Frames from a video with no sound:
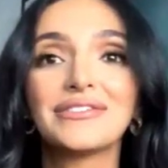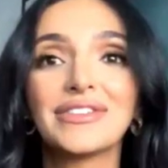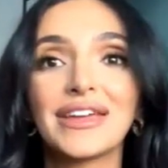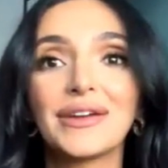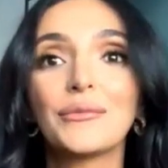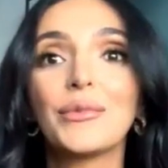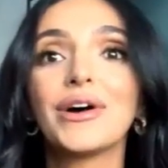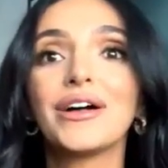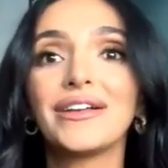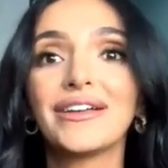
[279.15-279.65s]
of
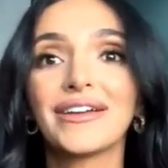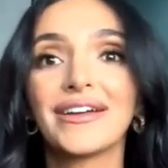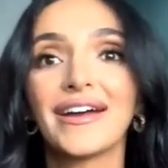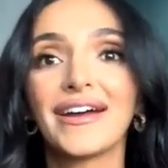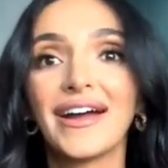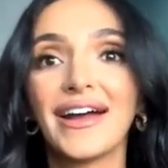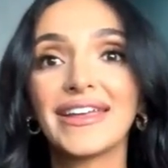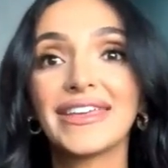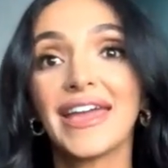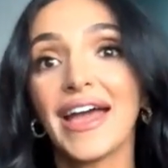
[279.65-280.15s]
like, Well,
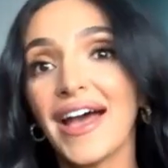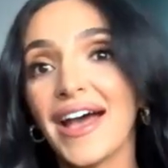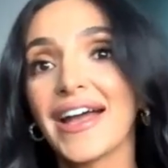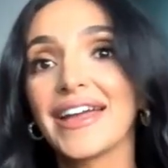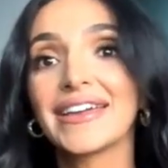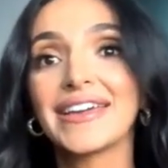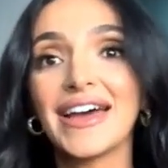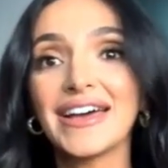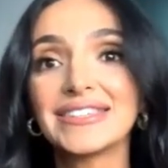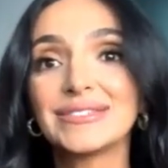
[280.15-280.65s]
yeah, I
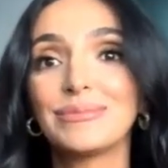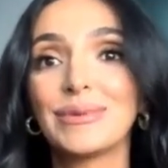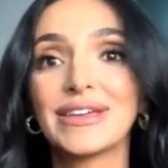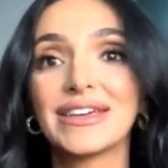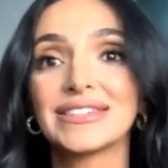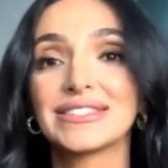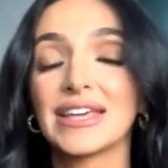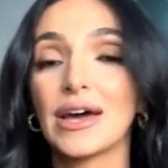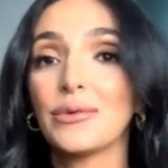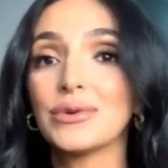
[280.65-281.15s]
guess
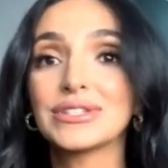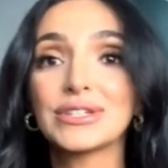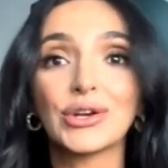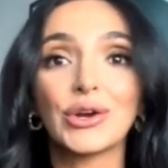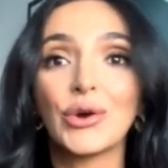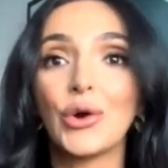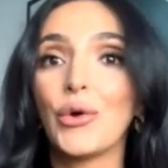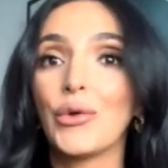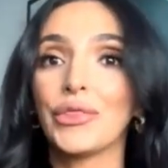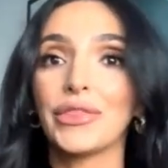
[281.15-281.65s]
because that was
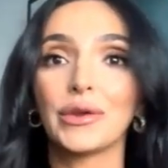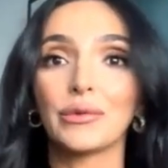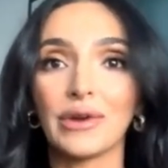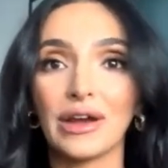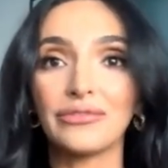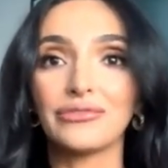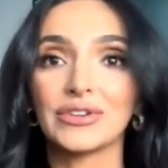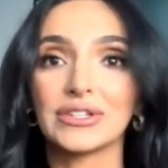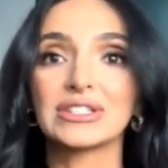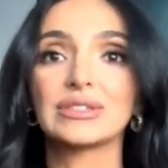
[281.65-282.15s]
her only
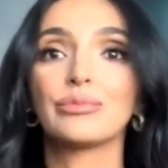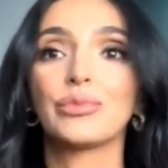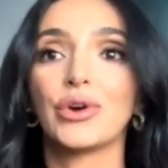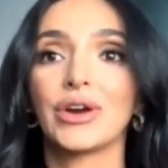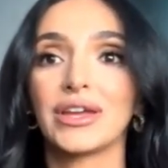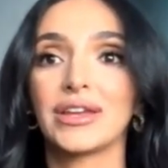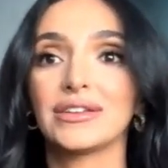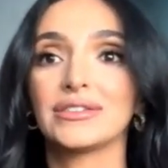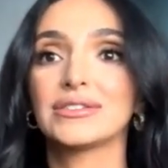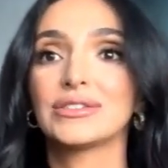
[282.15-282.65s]
reference
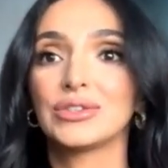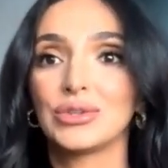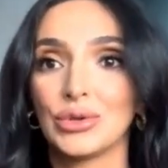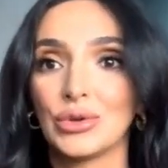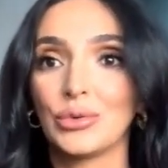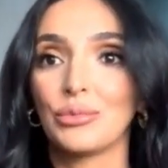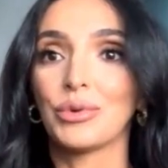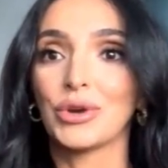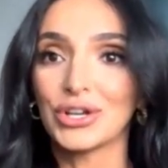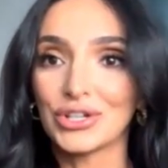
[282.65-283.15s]
point
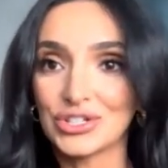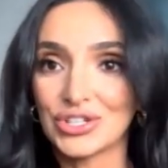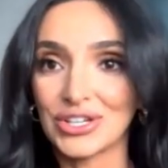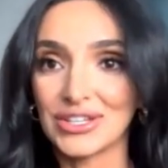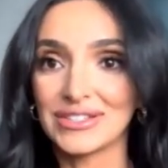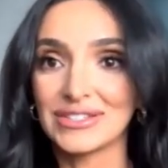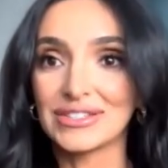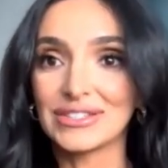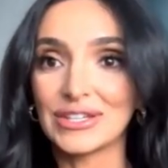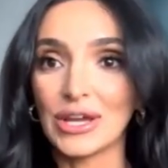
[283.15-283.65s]
to
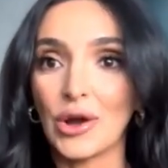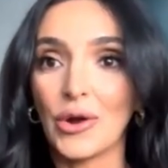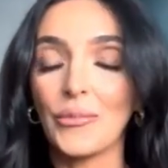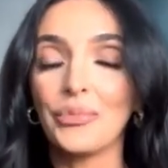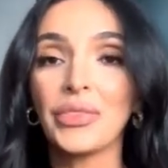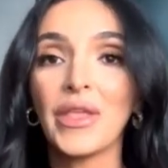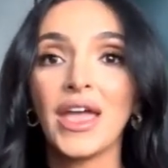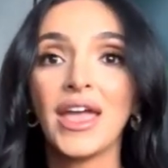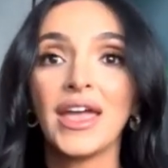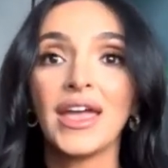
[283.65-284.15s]
Persian. So
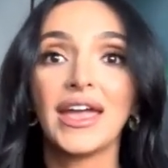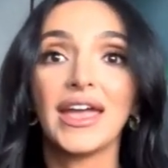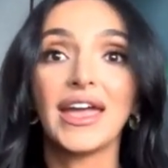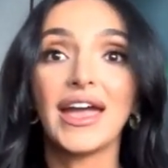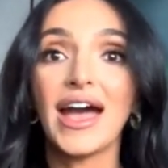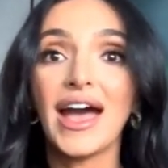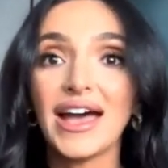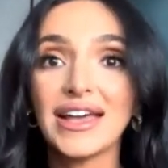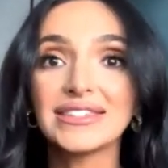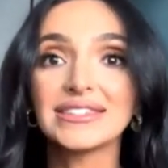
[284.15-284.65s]
it
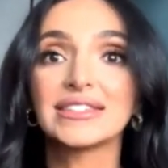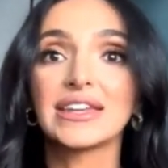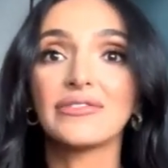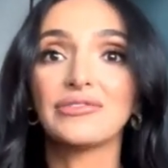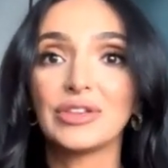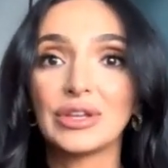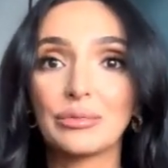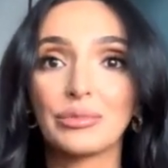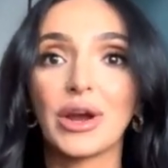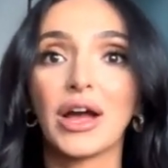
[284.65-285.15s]
has
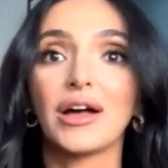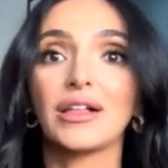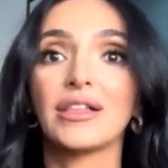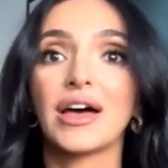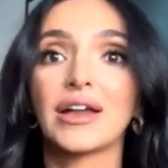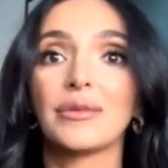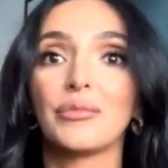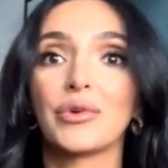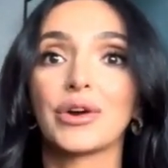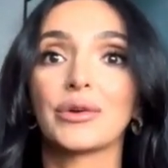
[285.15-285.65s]
definitely brought a
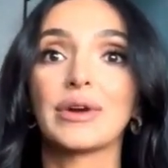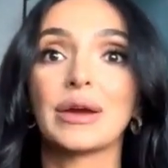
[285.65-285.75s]
lot more